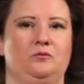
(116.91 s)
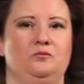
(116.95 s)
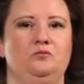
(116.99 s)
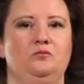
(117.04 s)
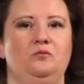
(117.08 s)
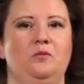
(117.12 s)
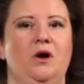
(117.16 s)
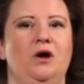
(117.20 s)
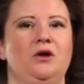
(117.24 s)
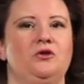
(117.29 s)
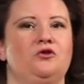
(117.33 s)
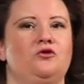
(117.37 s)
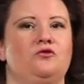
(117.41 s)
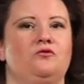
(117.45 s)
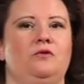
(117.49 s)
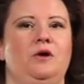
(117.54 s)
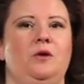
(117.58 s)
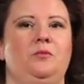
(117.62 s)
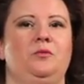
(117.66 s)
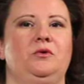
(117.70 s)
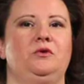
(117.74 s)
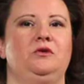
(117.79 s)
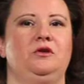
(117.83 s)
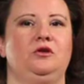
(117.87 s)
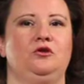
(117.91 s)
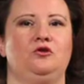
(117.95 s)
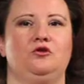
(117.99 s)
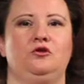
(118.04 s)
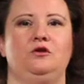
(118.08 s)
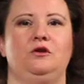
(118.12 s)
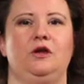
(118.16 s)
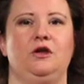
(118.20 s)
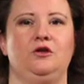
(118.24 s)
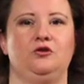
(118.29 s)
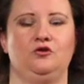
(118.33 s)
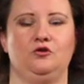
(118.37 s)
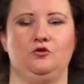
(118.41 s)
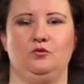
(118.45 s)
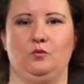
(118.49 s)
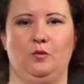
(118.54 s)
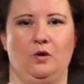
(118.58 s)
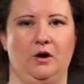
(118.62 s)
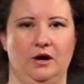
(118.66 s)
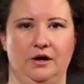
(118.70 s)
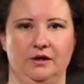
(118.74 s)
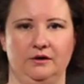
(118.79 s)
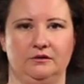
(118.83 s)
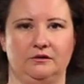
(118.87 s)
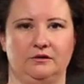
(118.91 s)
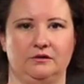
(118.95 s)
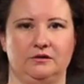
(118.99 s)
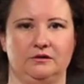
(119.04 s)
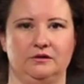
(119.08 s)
much repetition as you want